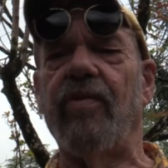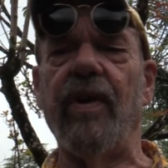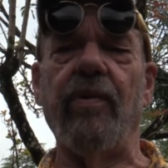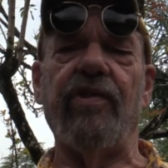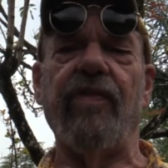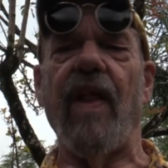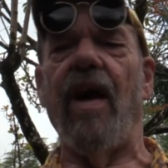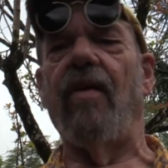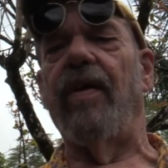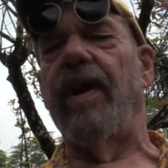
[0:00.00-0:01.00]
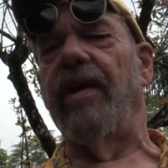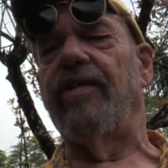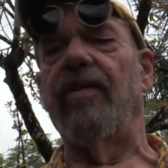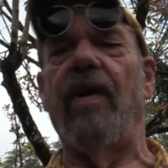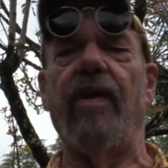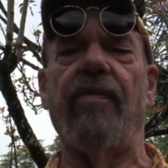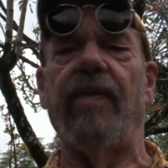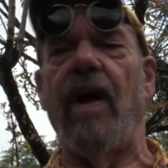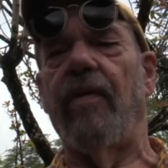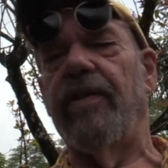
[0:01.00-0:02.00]
the tree was flowering, and so all the
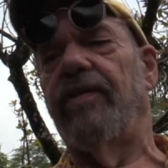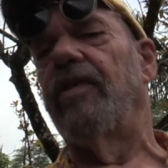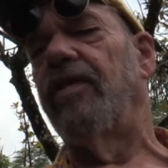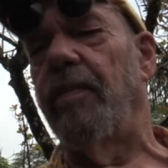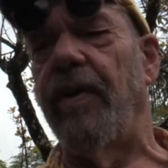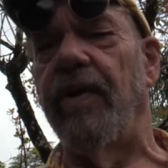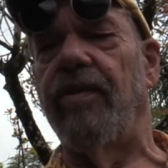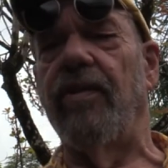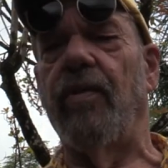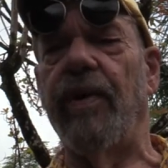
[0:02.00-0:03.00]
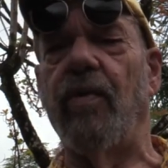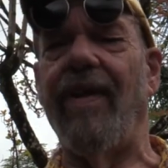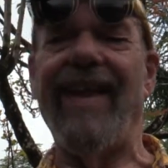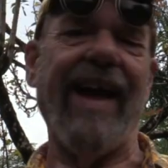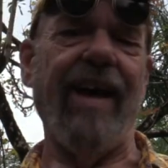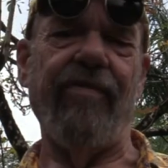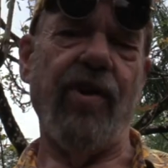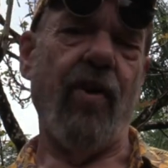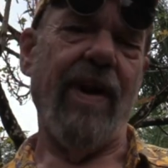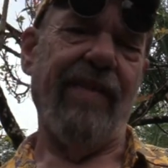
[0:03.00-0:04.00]
flowers disappeared too. We will have
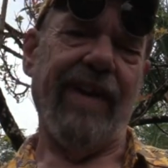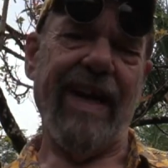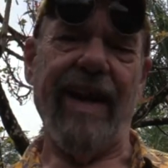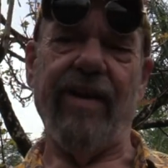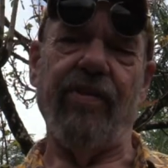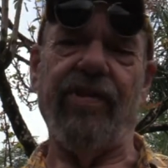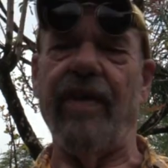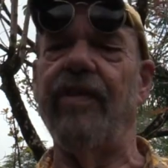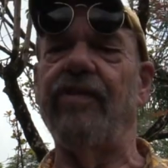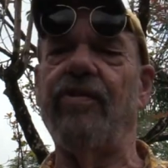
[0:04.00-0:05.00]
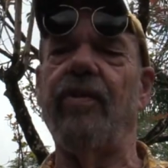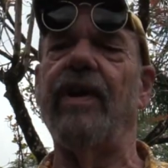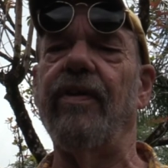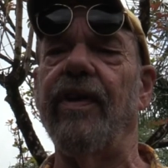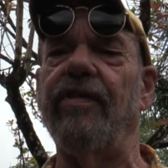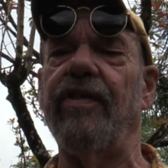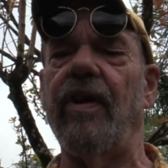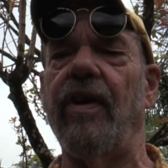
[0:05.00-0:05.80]
no avocados on this tree this